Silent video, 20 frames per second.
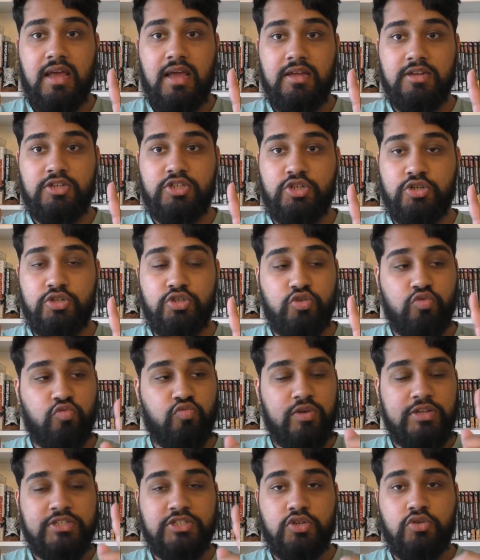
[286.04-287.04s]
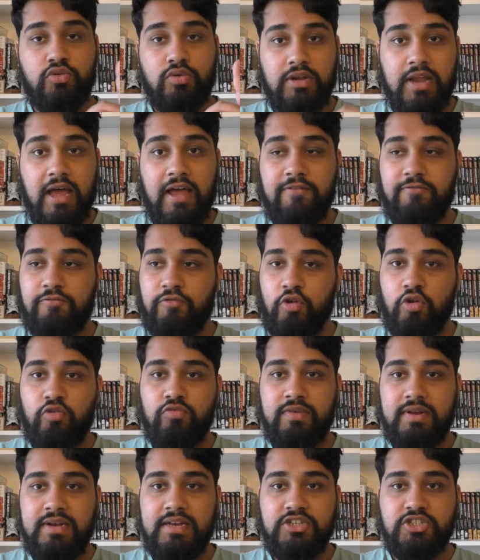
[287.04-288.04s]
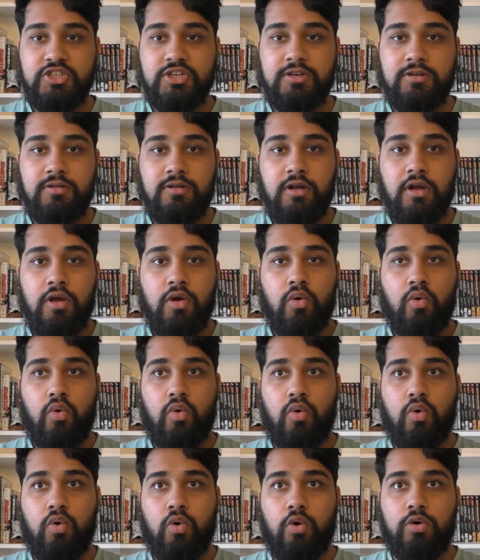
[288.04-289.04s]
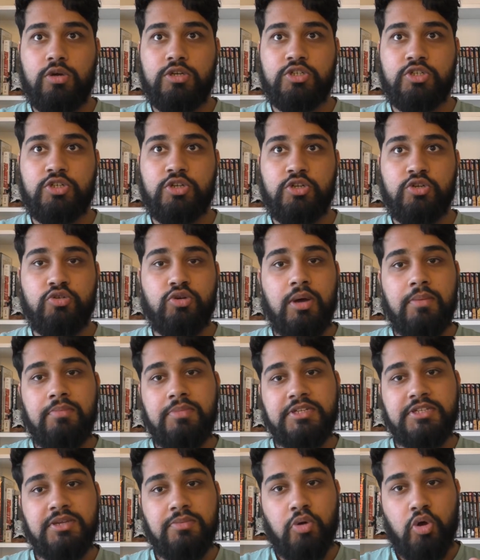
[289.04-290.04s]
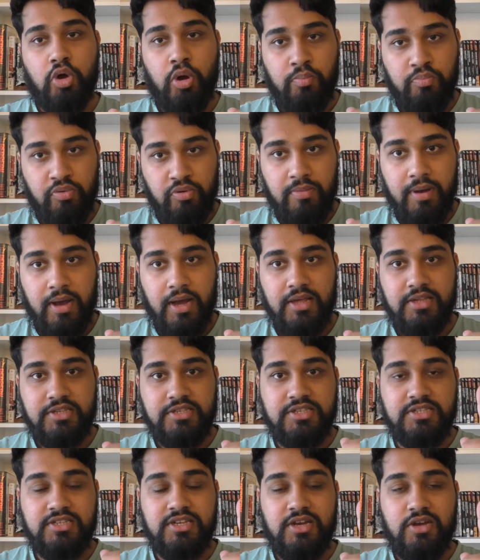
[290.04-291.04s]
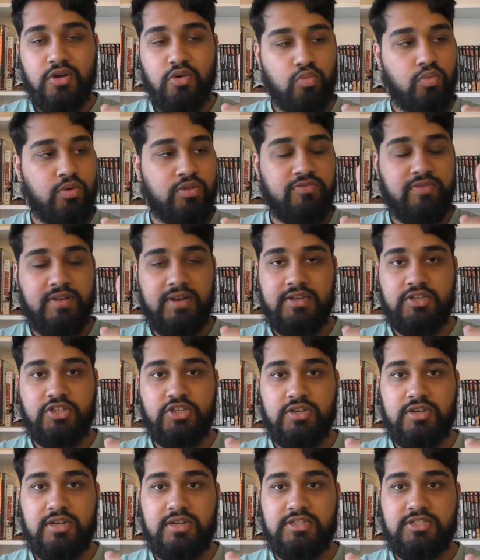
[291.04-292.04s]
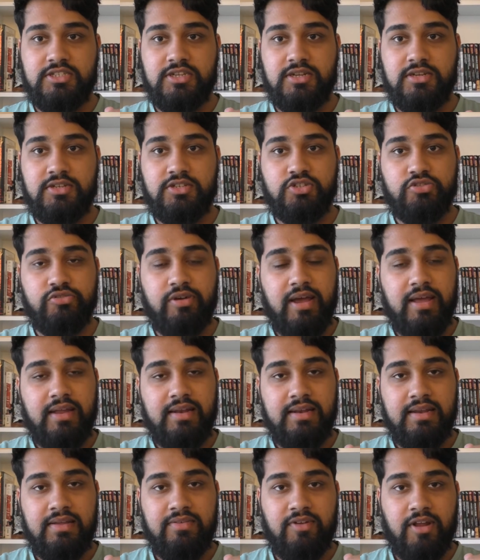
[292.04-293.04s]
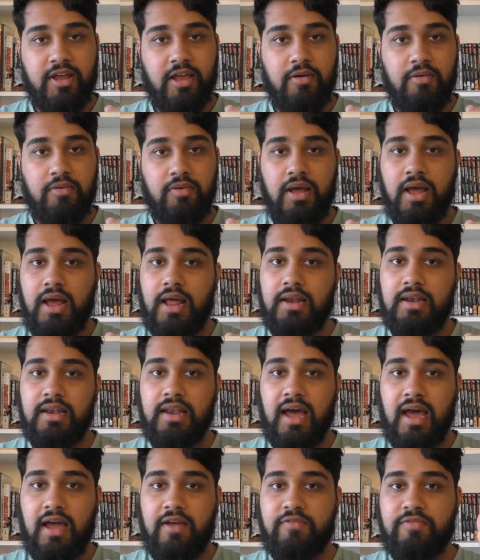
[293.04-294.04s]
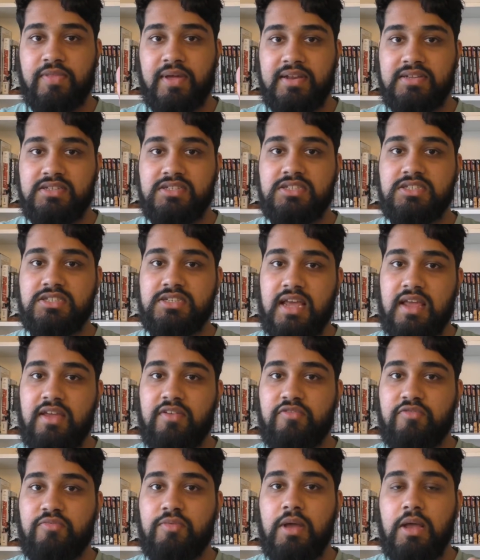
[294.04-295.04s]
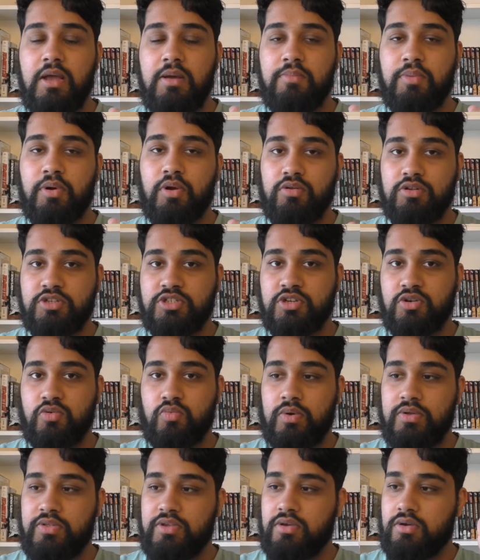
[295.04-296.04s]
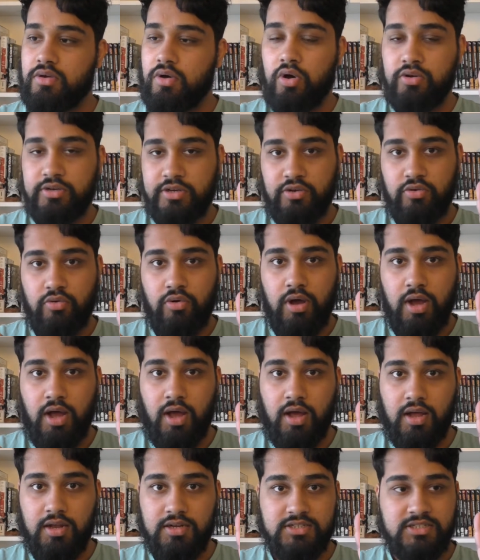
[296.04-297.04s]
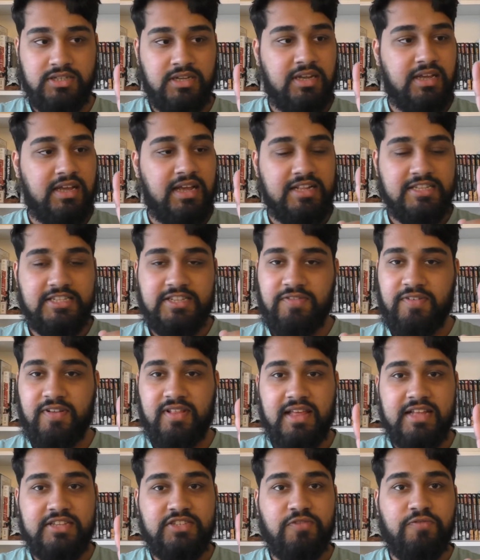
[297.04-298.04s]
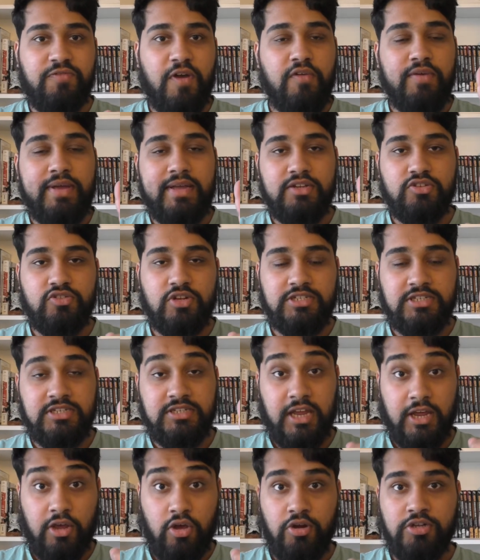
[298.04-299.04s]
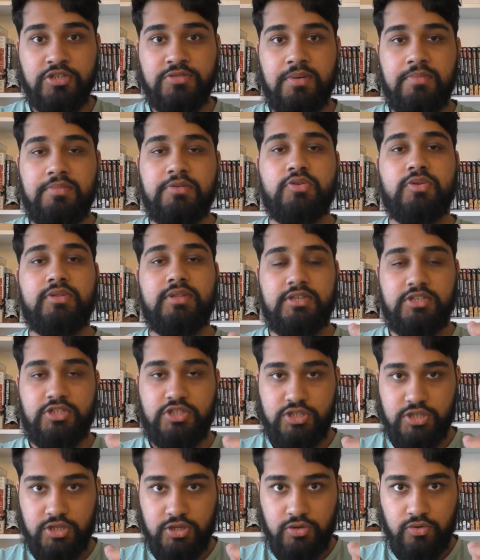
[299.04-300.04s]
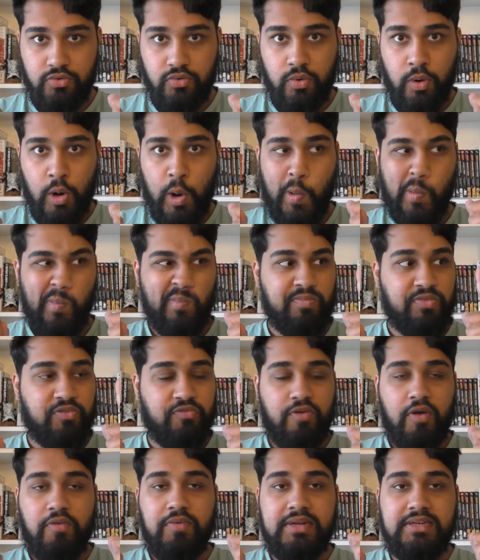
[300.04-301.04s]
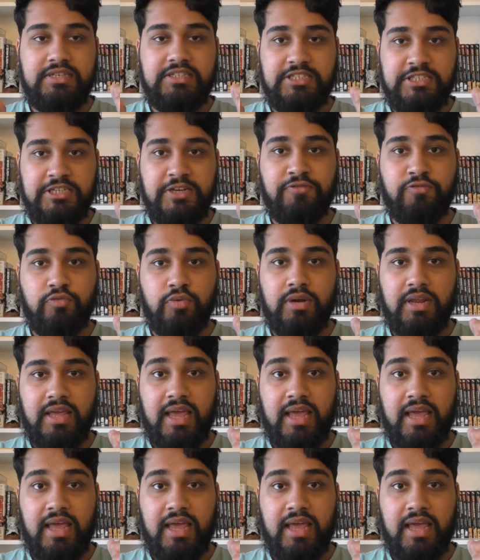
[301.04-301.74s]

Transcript: Should you risk your life for your religion, or should you come to some compromise with religion to try and live like a life that is safe, but also with God in your heart? and stuff like that. It's a very interesting dichotomy between these two very different